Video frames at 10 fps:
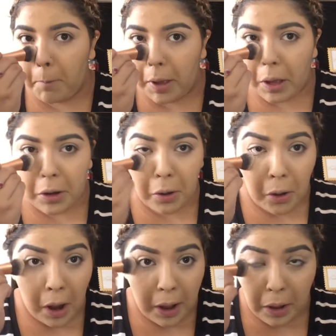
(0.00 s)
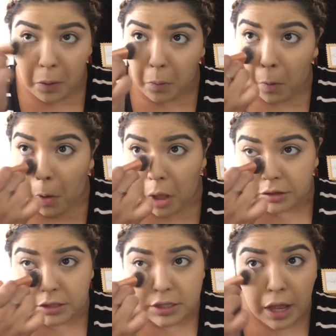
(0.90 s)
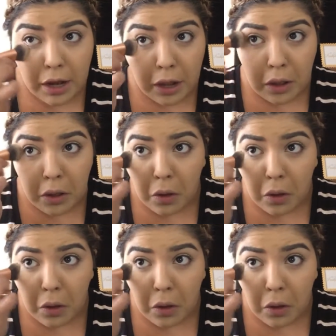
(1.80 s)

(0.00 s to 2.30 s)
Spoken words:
my under eye and set it